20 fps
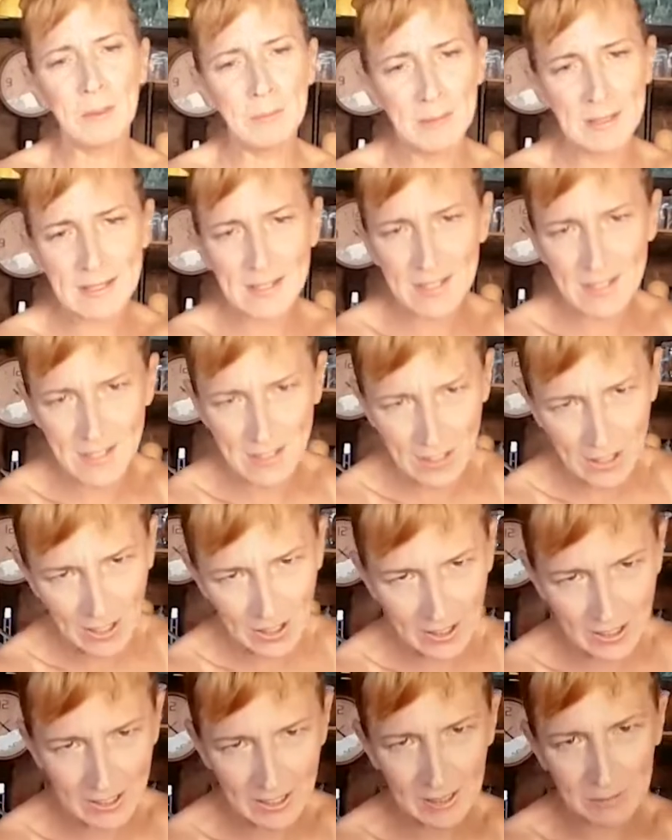Mrs.
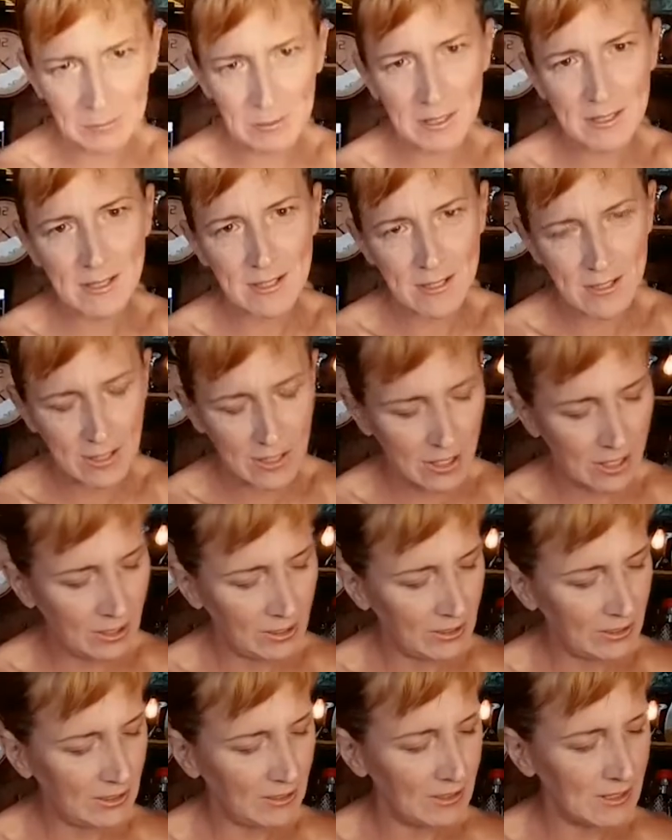Carney. Mrs.
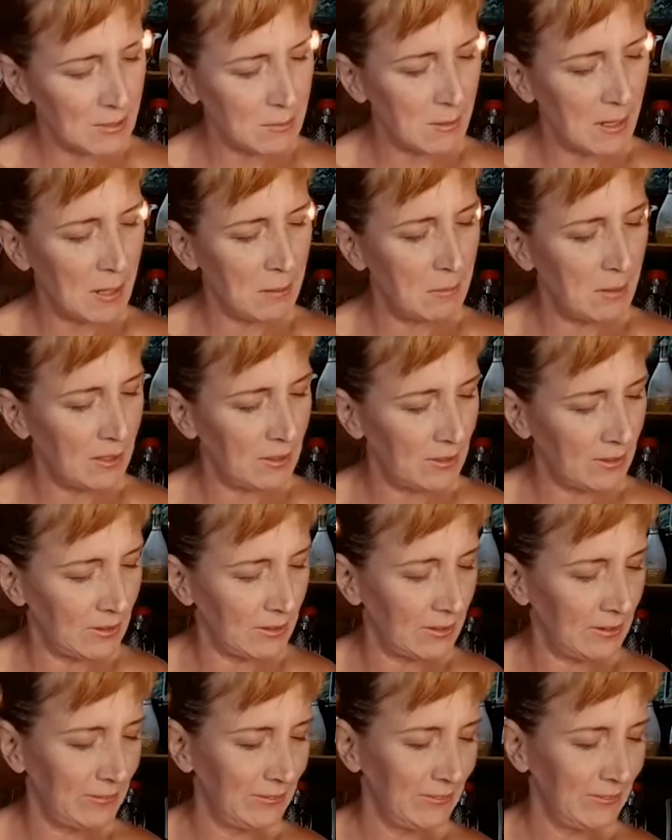Carney is my mother."